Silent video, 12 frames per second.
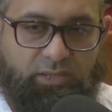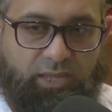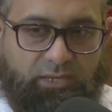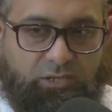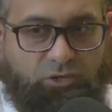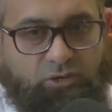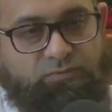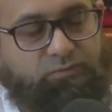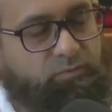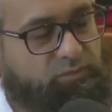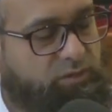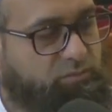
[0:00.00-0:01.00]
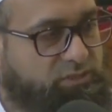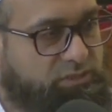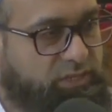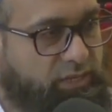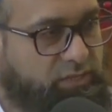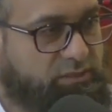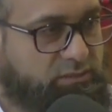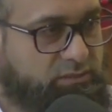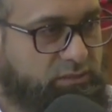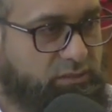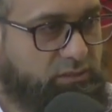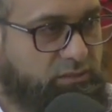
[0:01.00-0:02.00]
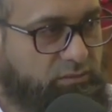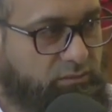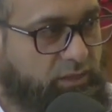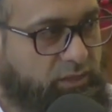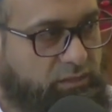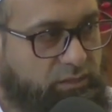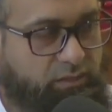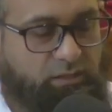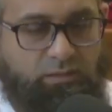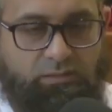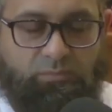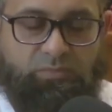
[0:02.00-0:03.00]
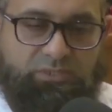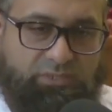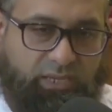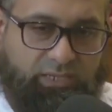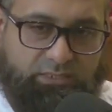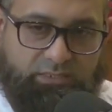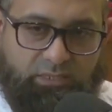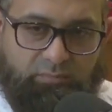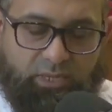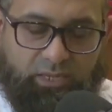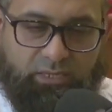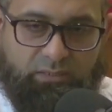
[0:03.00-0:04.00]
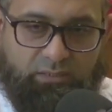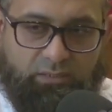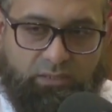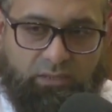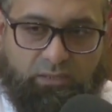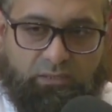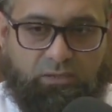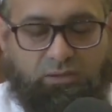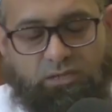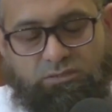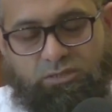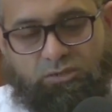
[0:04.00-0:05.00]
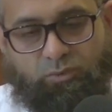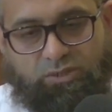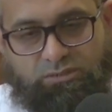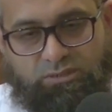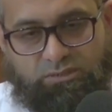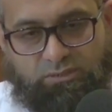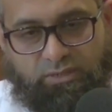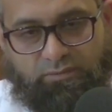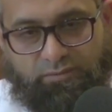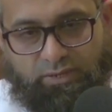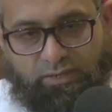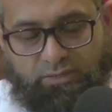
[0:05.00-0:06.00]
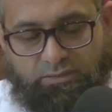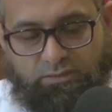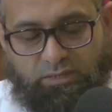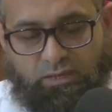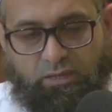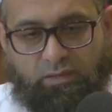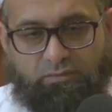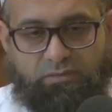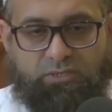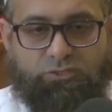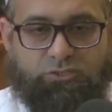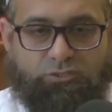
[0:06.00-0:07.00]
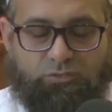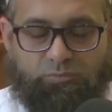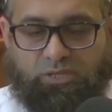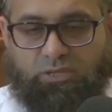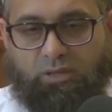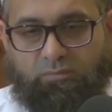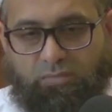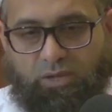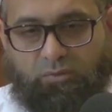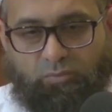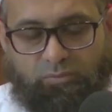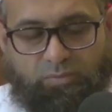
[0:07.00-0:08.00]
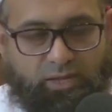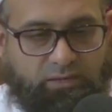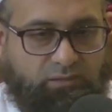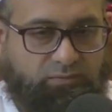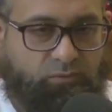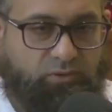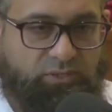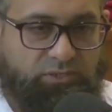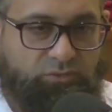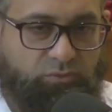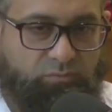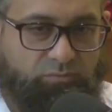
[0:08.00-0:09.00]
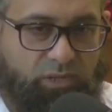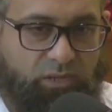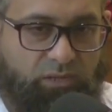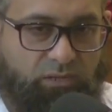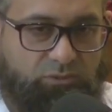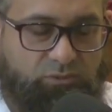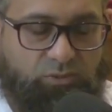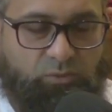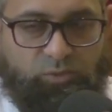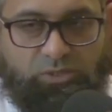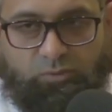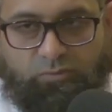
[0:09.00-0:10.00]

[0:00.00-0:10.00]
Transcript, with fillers: and learn from their mistakes, right? The mistakes they made, the consequences they faced. This should become a reminder for this ummah so that we